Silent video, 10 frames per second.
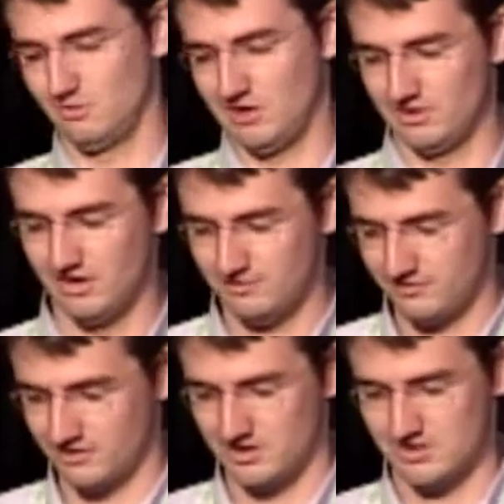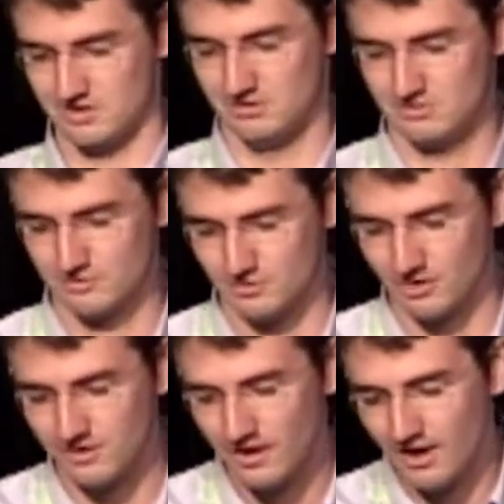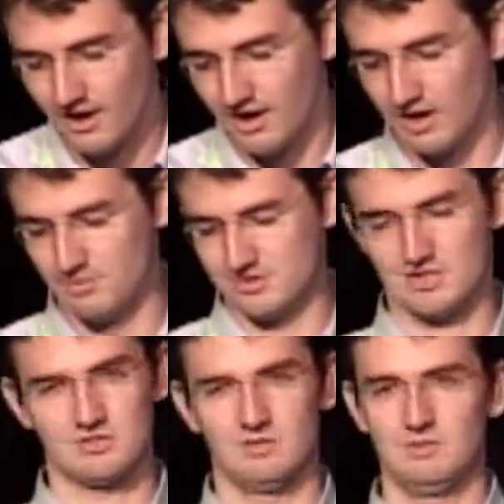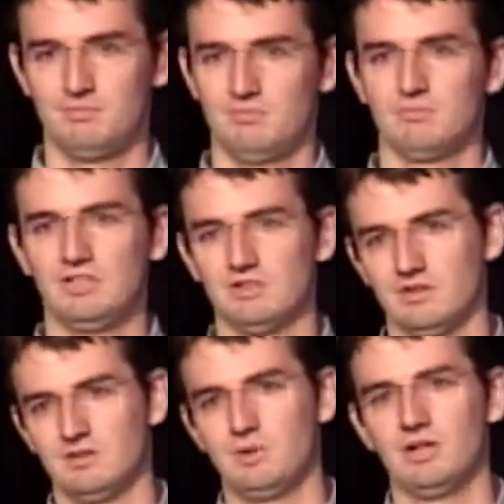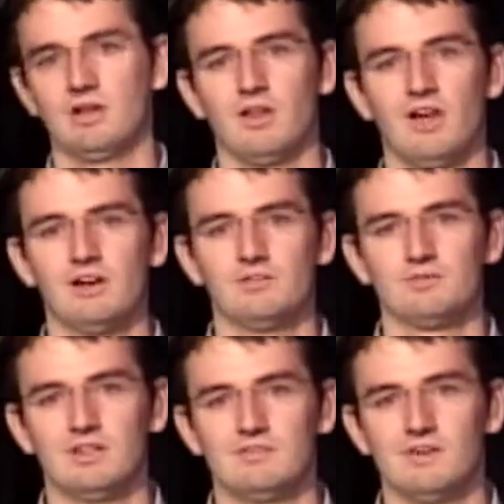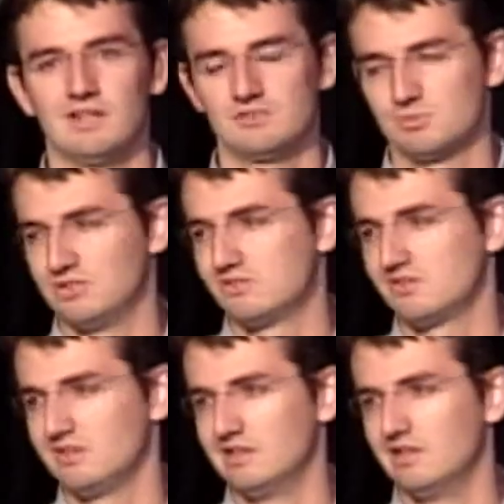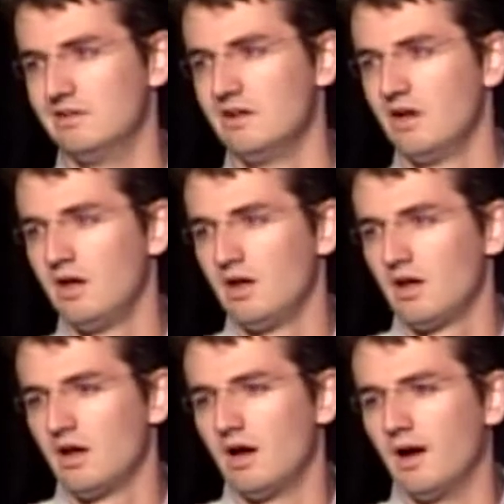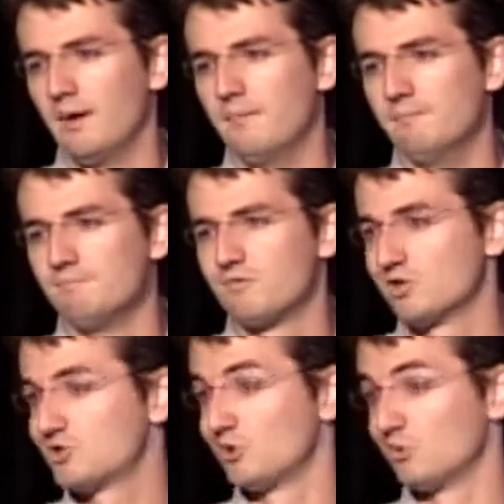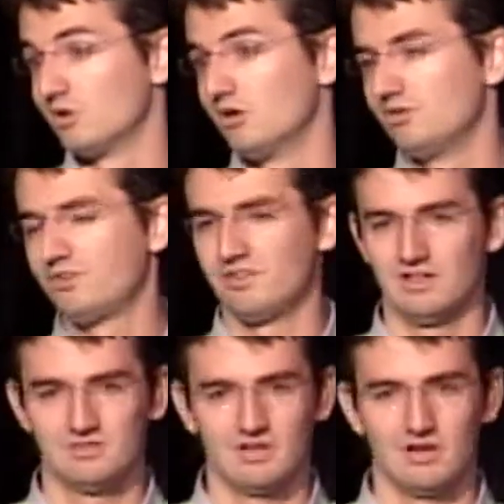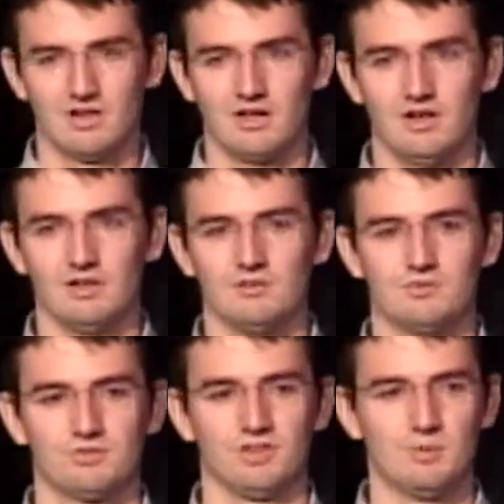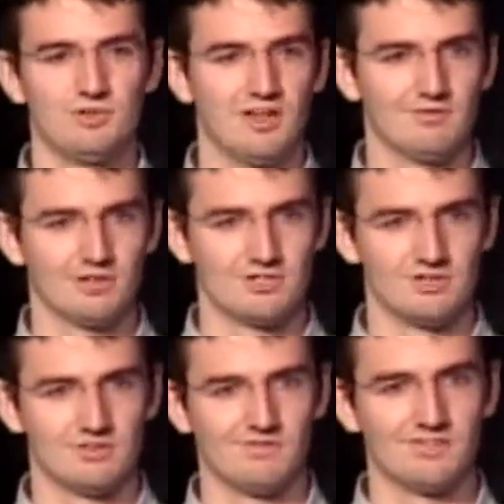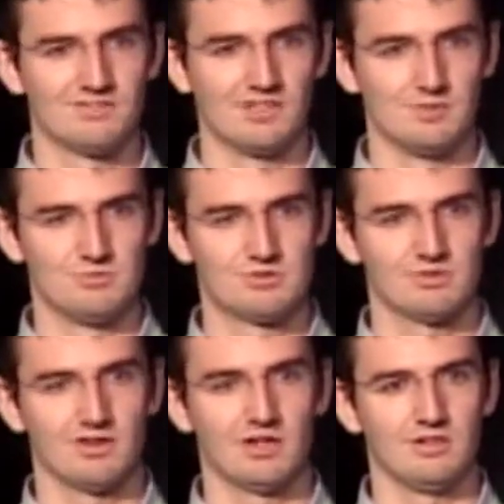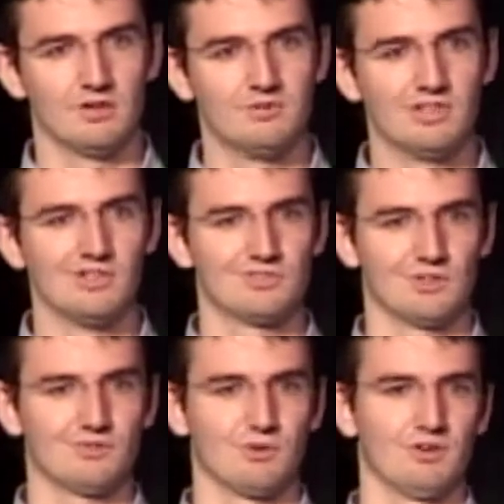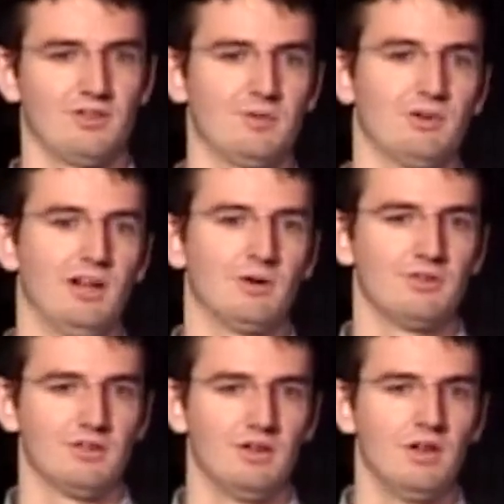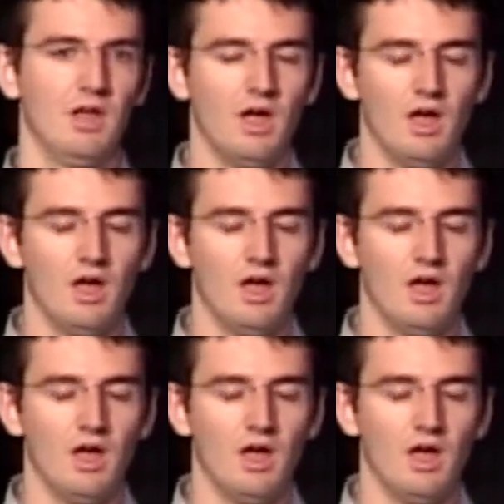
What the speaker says: Wildlife Federation and so forth. There's actually recently there have been a lot of advancements in virtual worlds, things that are kind of slimmed down versions of The Sims, like Yoville and so forth, operating within